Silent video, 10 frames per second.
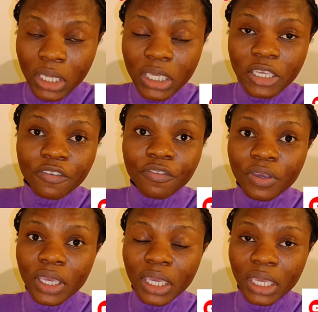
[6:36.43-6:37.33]

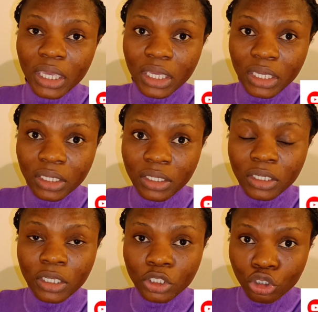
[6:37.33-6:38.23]
if a
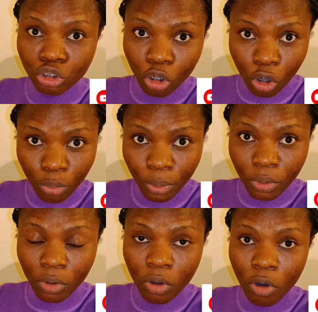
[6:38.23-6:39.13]
job
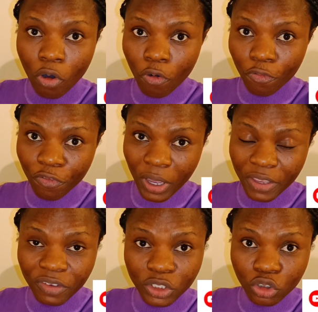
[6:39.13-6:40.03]
offer
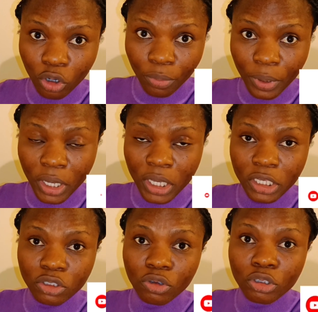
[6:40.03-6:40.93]
if a job
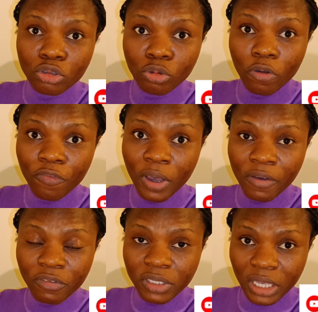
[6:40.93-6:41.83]
is going to offer
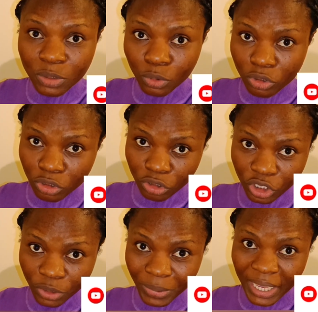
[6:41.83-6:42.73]
visa
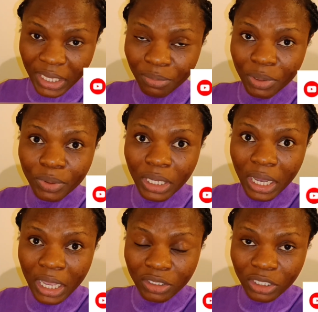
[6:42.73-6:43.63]
sponsorship like maybe
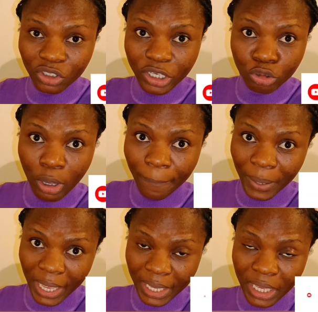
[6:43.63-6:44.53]
as you're trying to
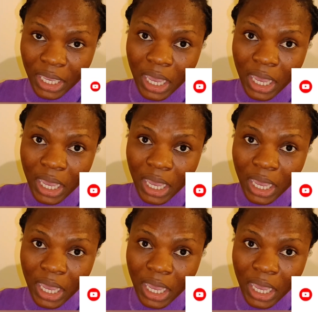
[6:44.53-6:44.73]
apply